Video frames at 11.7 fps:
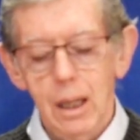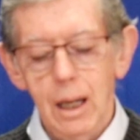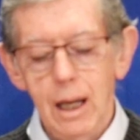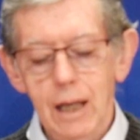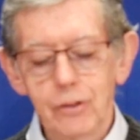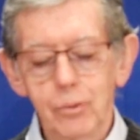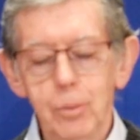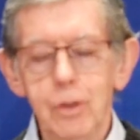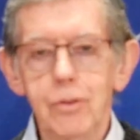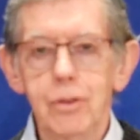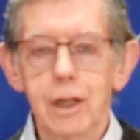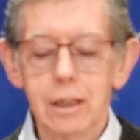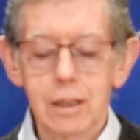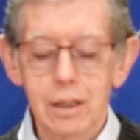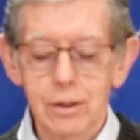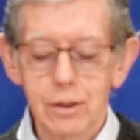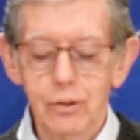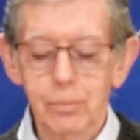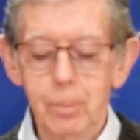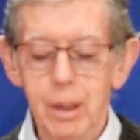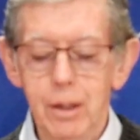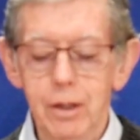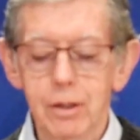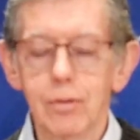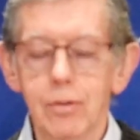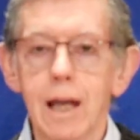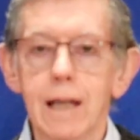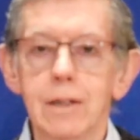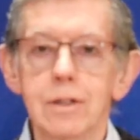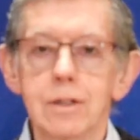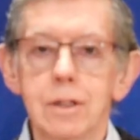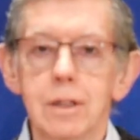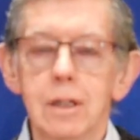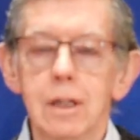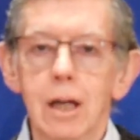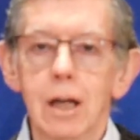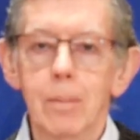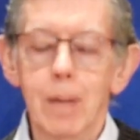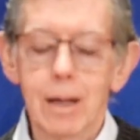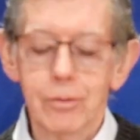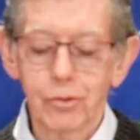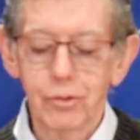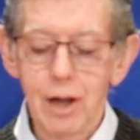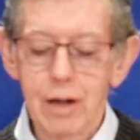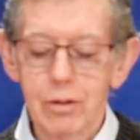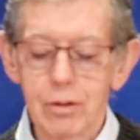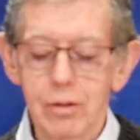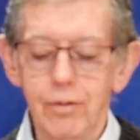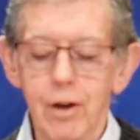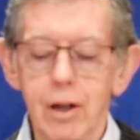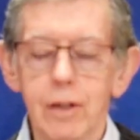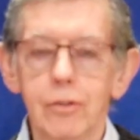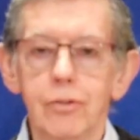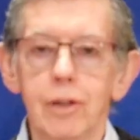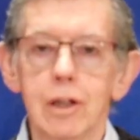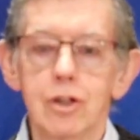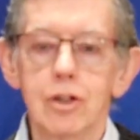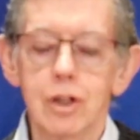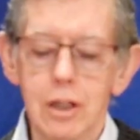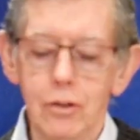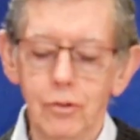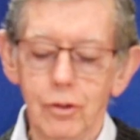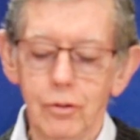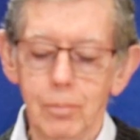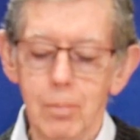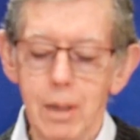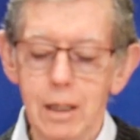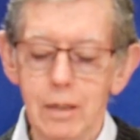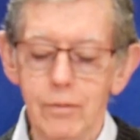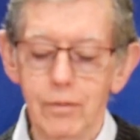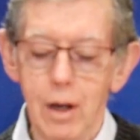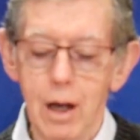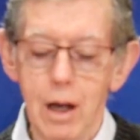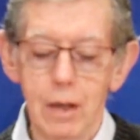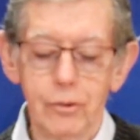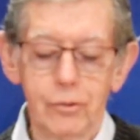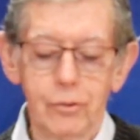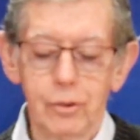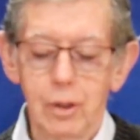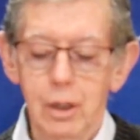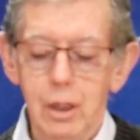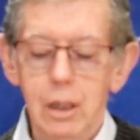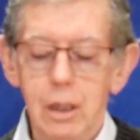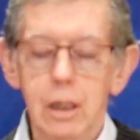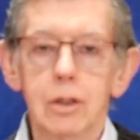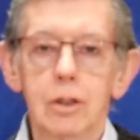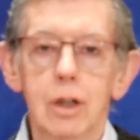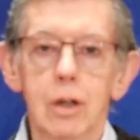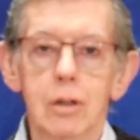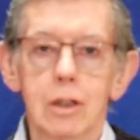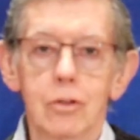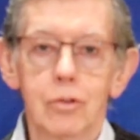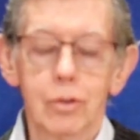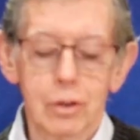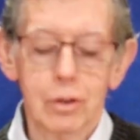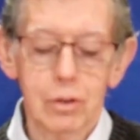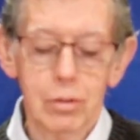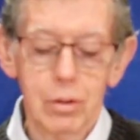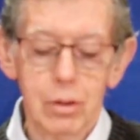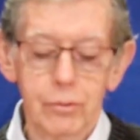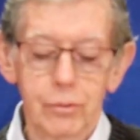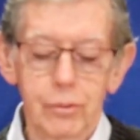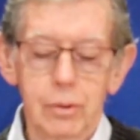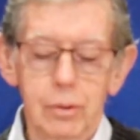As we think in this period of Lent about the sacrifice that Jesus made for us in going to the cross,